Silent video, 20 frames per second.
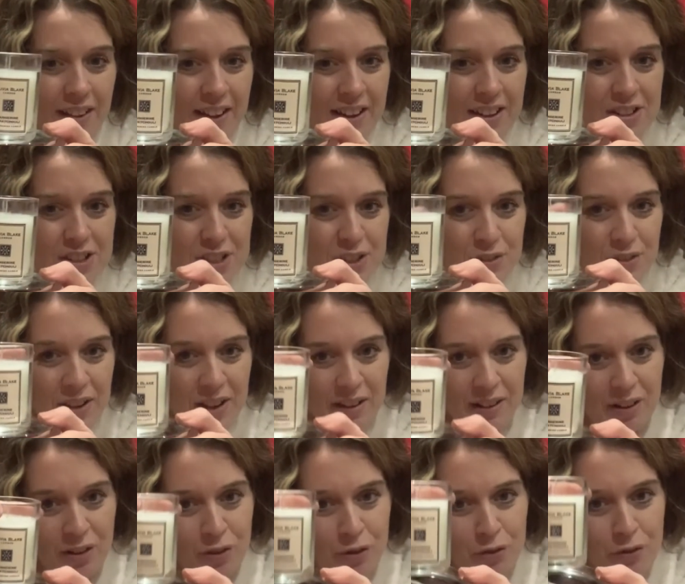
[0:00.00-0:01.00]
And just for that
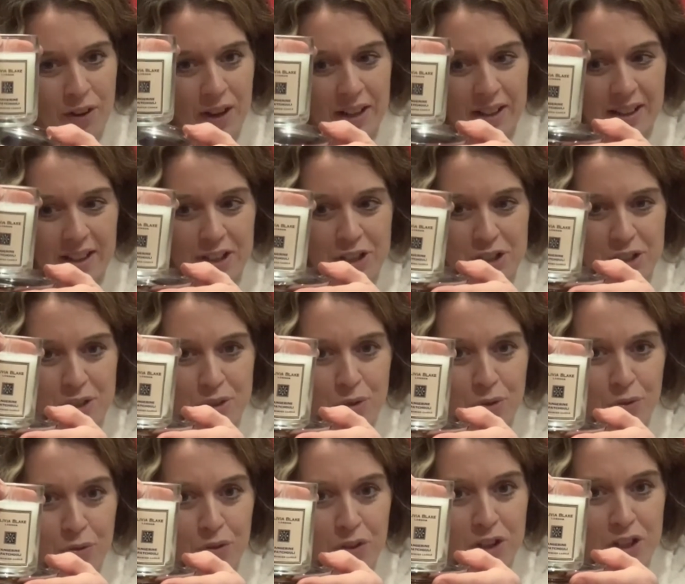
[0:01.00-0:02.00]
little fact that it just sort of
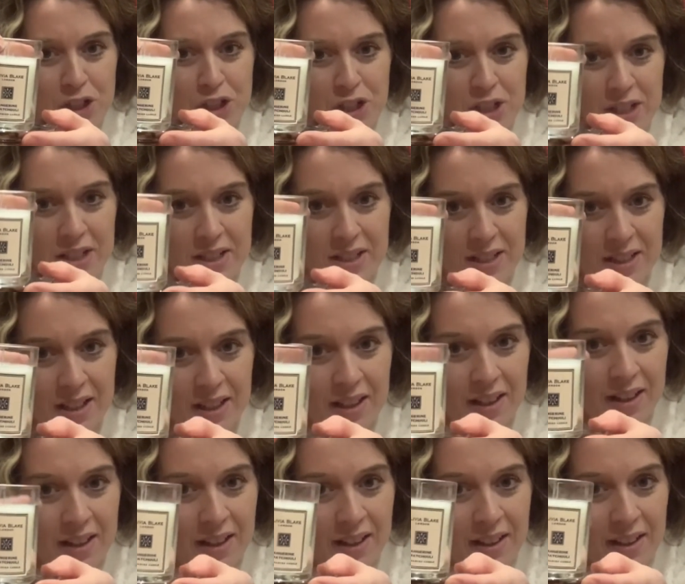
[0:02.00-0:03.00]
finishes
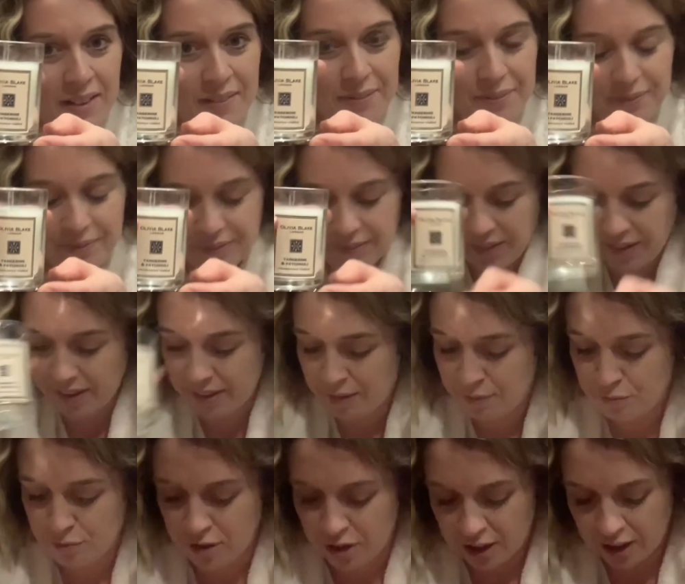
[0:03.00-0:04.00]
them
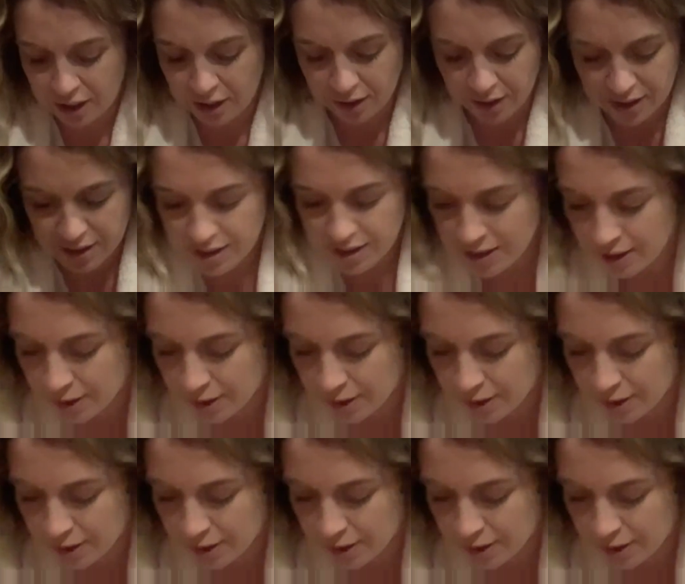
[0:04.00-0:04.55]
really nice. So,